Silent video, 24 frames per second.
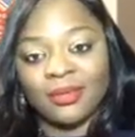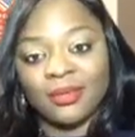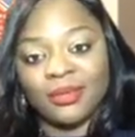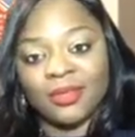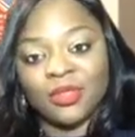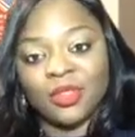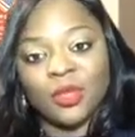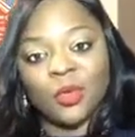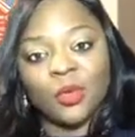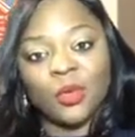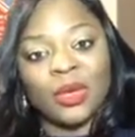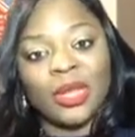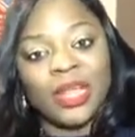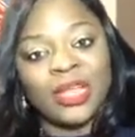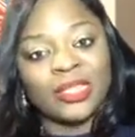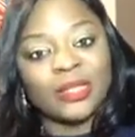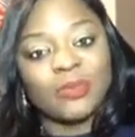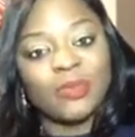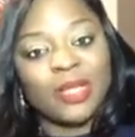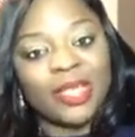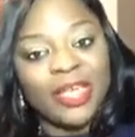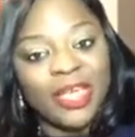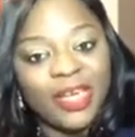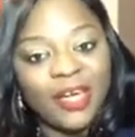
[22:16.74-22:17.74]
So let's
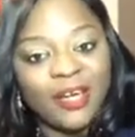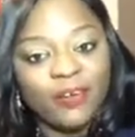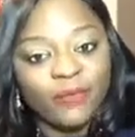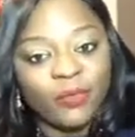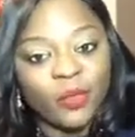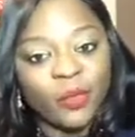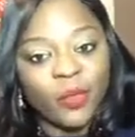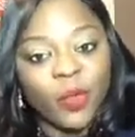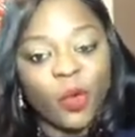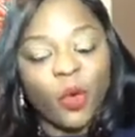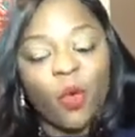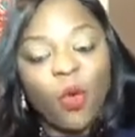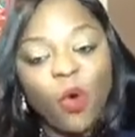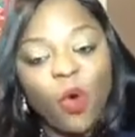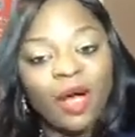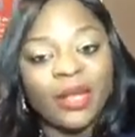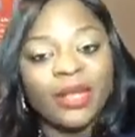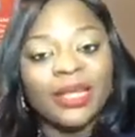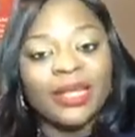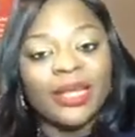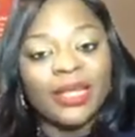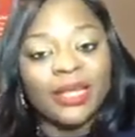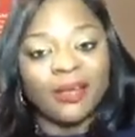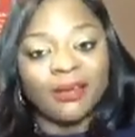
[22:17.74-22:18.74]
be careful. The
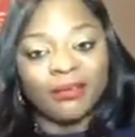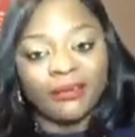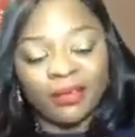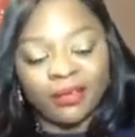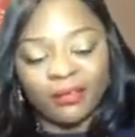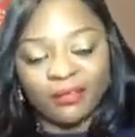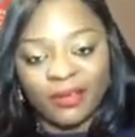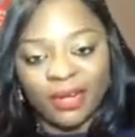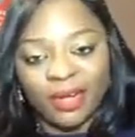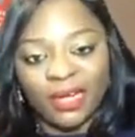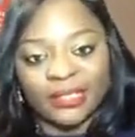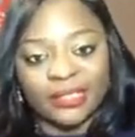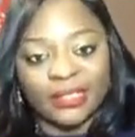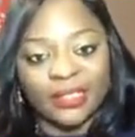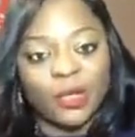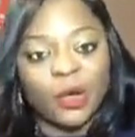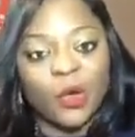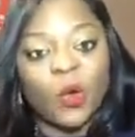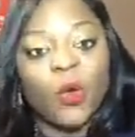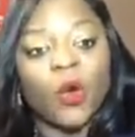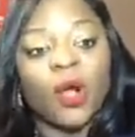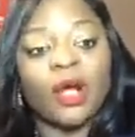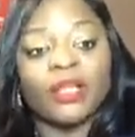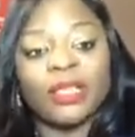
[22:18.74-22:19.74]
quality of advice and the
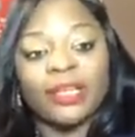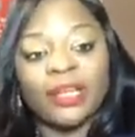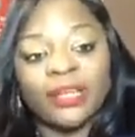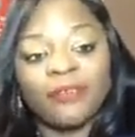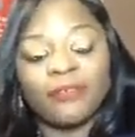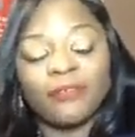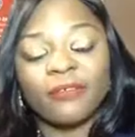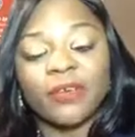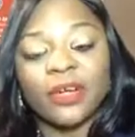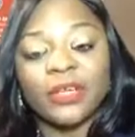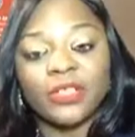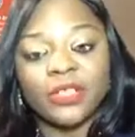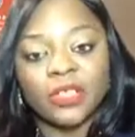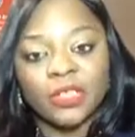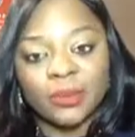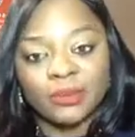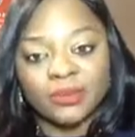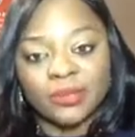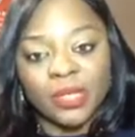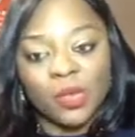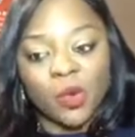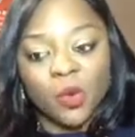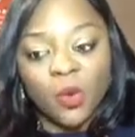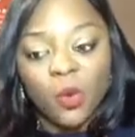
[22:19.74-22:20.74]
quality
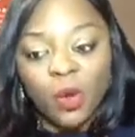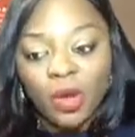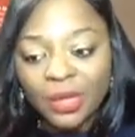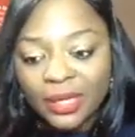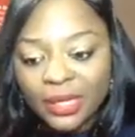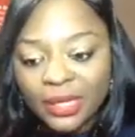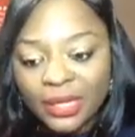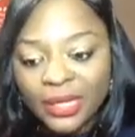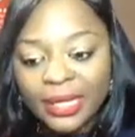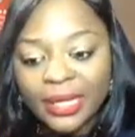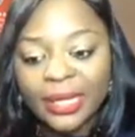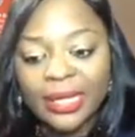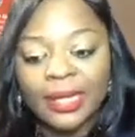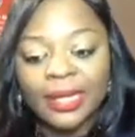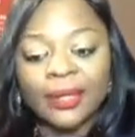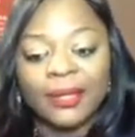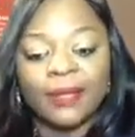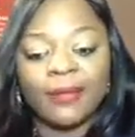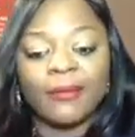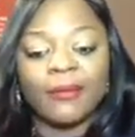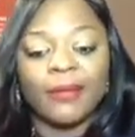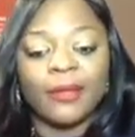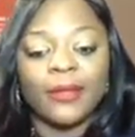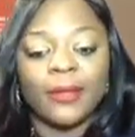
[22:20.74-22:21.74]
friendships, the quality
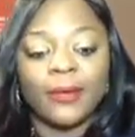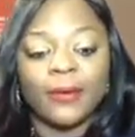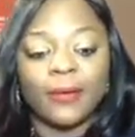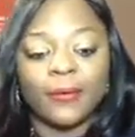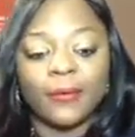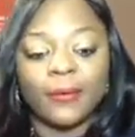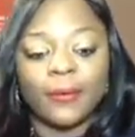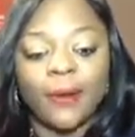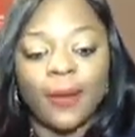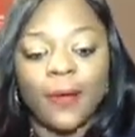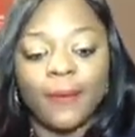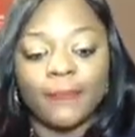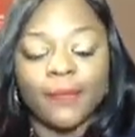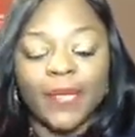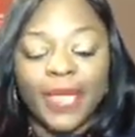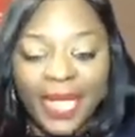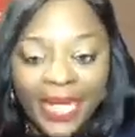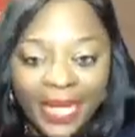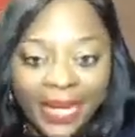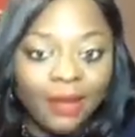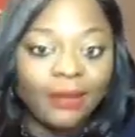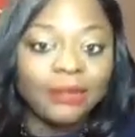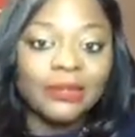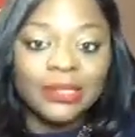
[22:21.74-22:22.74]

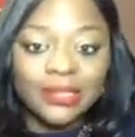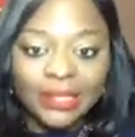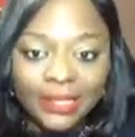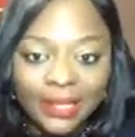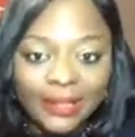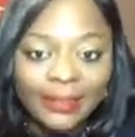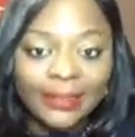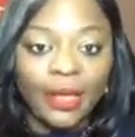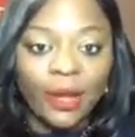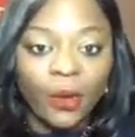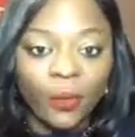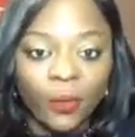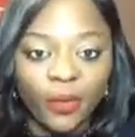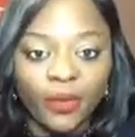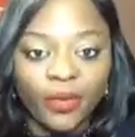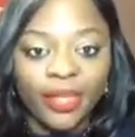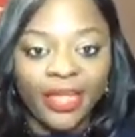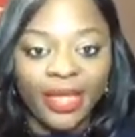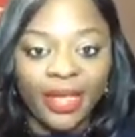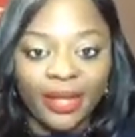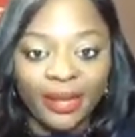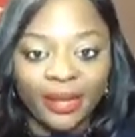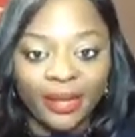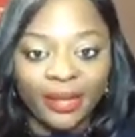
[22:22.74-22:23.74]
counseling that we're
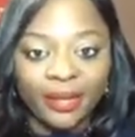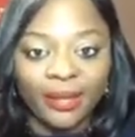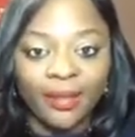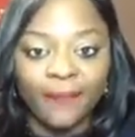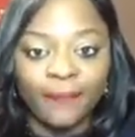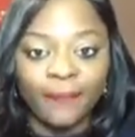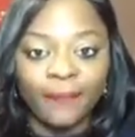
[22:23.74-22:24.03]
getting.